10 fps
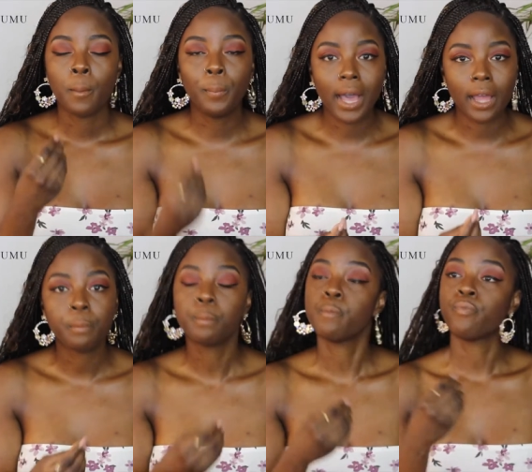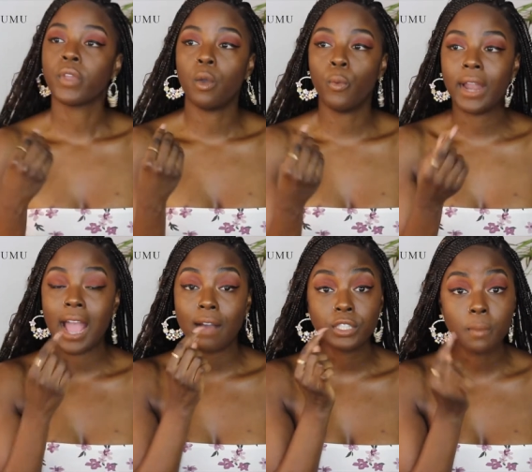But when I
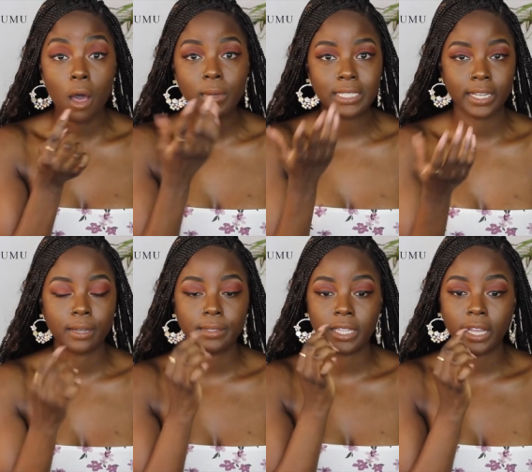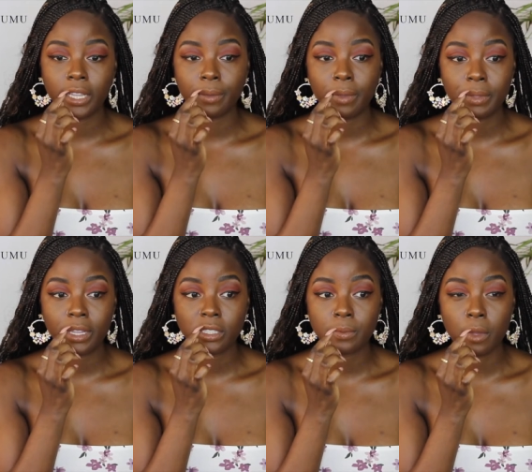have small ones, like I was saying, like maybe
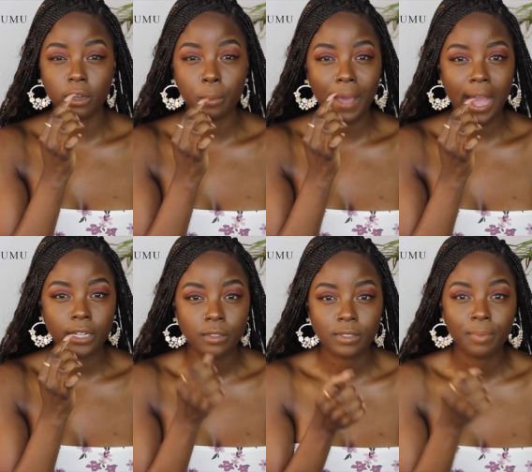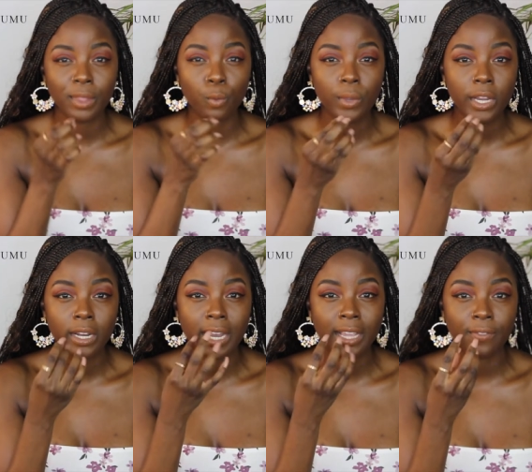like a small little patch or something
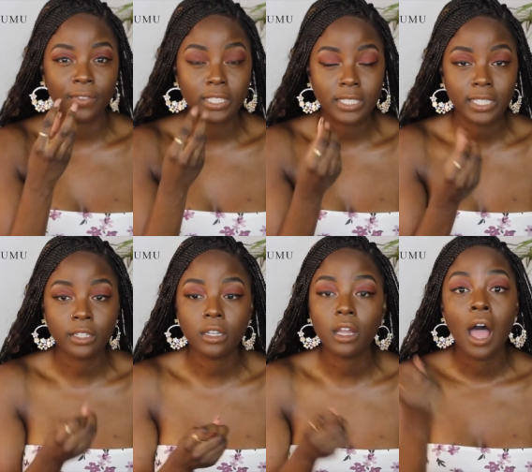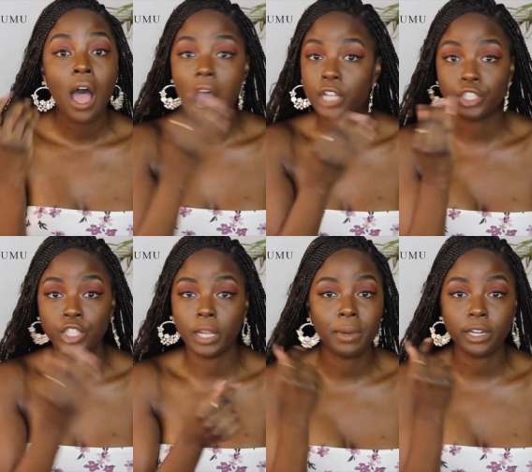weird and I can feel a tingle, I'll
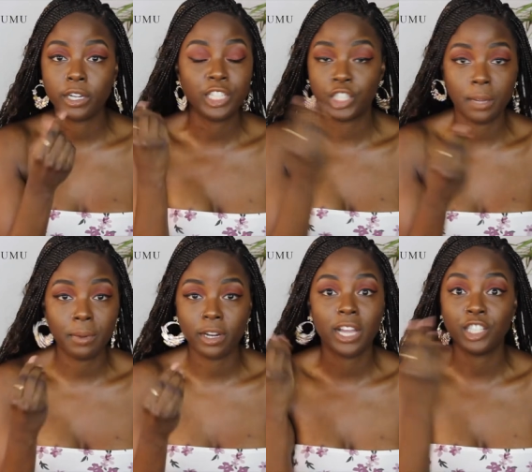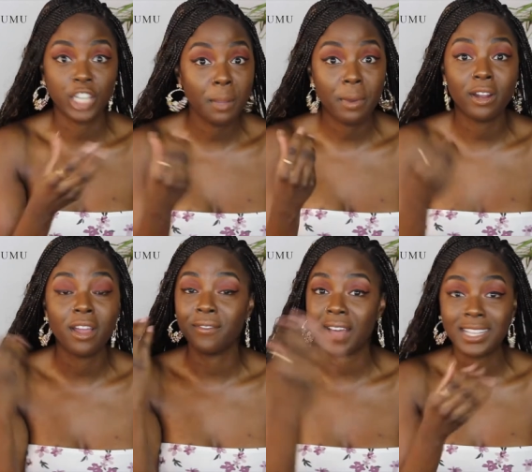just shea butter and shea butter and shea butter
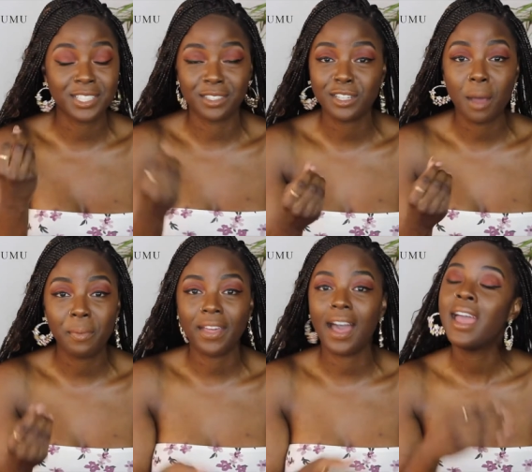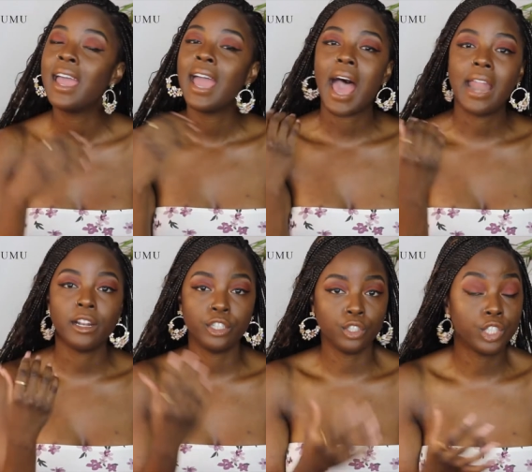and Vaseline on top of that, and
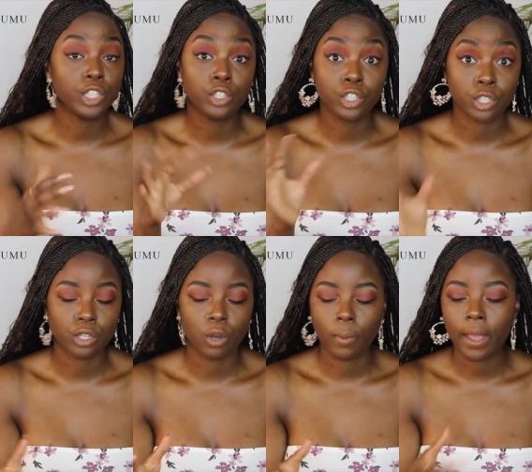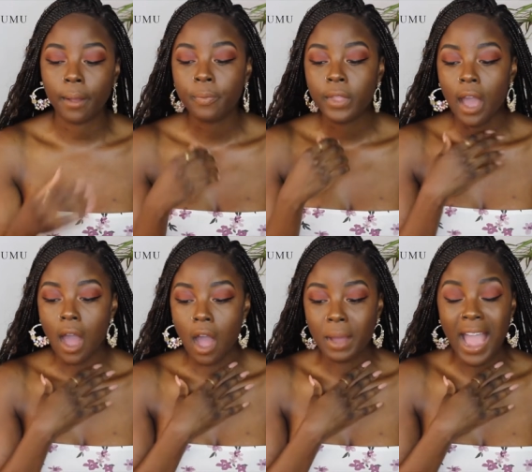then usually it'll just go away.
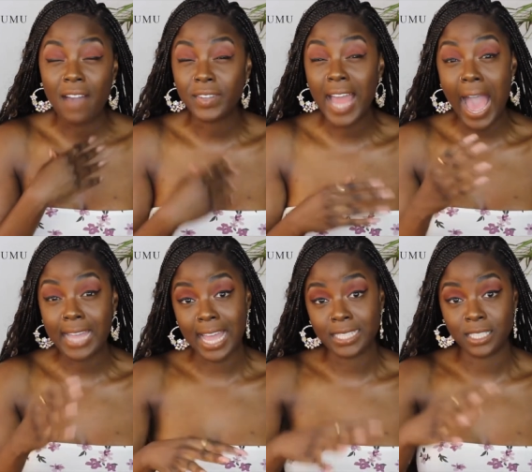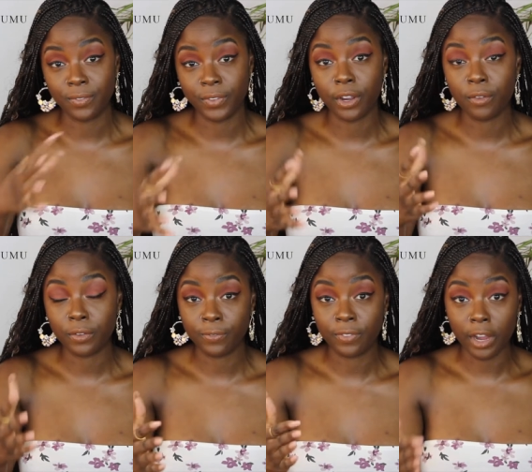Um, I haven't had that severe
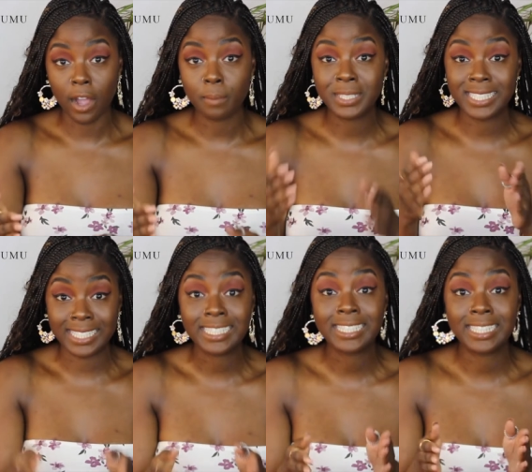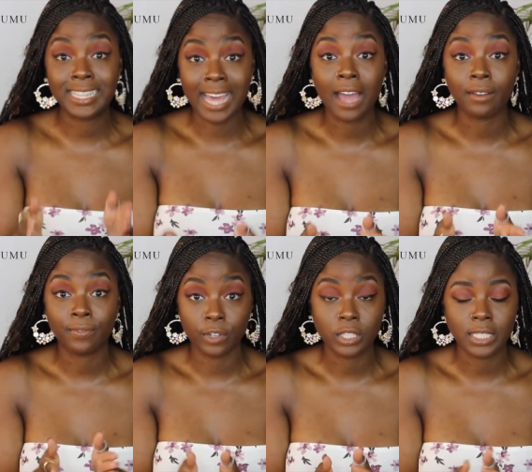of a flare-up since
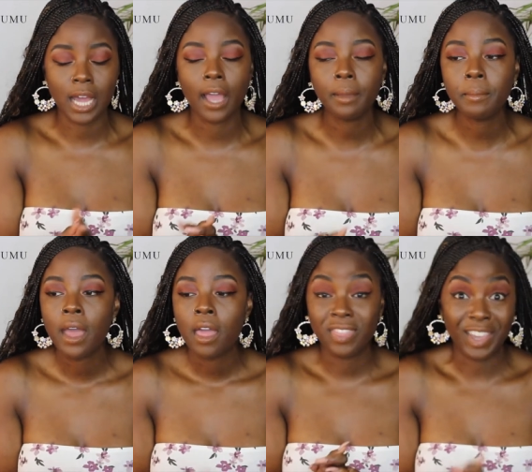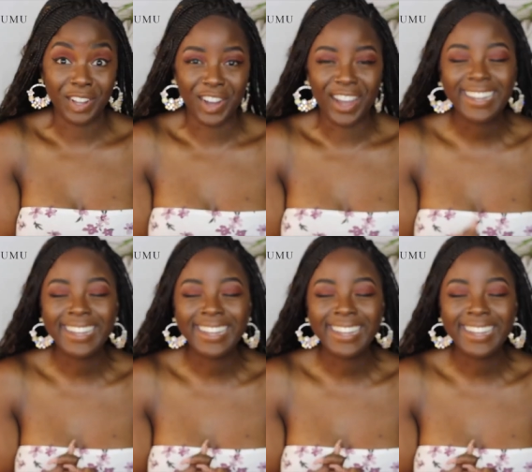that first time, thank God.